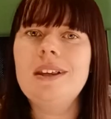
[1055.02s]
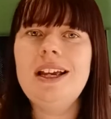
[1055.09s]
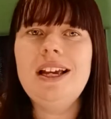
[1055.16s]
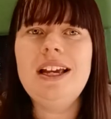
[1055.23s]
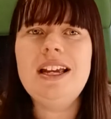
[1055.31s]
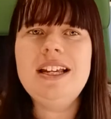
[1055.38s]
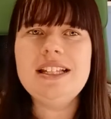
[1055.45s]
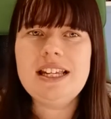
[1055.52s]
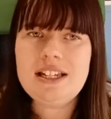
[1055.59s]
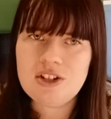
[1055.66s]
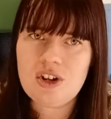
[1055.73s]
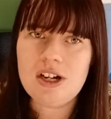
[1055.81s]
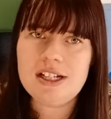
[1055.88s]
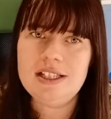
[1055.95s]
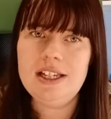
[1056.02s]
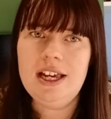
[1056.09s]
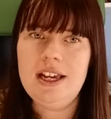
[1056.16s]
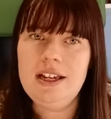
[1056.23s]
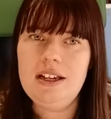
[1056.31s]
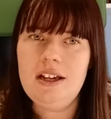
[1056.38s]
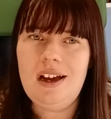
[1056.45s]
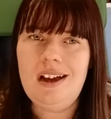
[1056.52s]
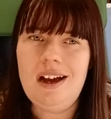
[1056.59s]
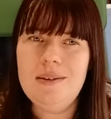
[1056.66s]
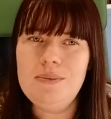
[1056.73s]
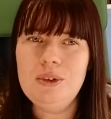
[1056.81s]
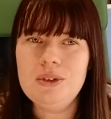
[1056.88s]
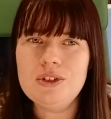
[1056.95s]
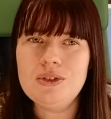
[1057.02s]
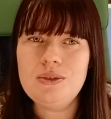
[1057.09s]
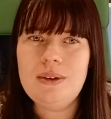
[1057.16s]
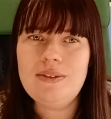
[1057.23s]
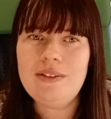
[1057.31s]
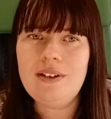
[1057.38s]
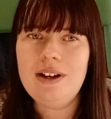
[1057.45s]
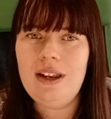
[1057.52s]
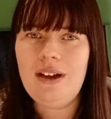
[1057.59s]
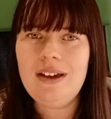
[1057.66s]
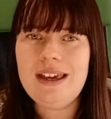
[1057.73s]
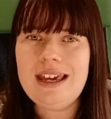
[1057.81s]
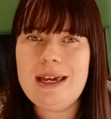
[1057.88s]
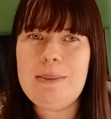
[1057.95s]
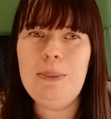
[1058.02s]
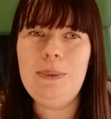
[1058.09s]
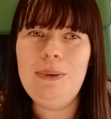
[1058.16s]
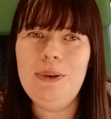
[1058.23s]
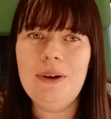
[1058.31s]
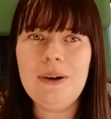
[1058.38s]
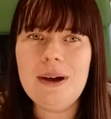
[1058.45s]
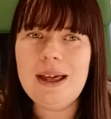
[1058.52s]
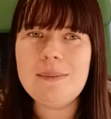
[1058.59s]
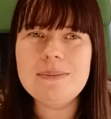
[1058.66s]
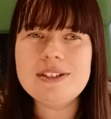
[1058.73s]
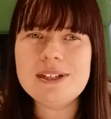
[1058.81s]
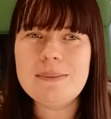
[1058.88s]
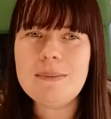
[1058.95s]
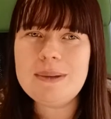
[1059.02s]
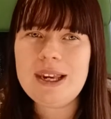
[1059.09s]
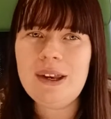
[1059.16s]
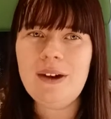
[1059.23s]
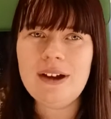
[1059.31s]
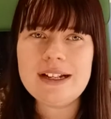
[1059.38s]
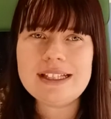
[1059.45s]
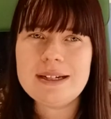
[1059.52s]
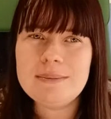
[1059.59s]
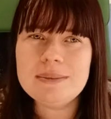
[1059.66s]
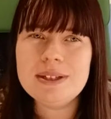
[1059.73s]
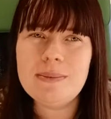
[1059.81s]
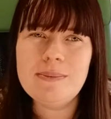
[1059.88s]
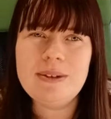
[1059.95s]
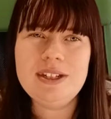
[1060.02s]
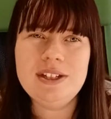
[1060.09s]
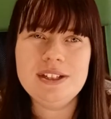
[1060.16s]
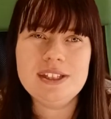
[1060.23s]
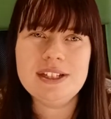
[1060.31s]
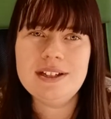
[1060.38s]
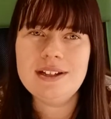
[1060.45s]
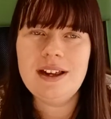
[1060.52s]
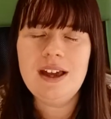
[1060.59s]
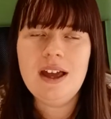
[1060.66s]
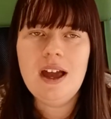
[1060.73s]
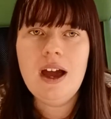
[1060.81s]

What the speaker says: He's interesting. I'm not sure whether I like him or not. Some of me likes him, some of me doesn't.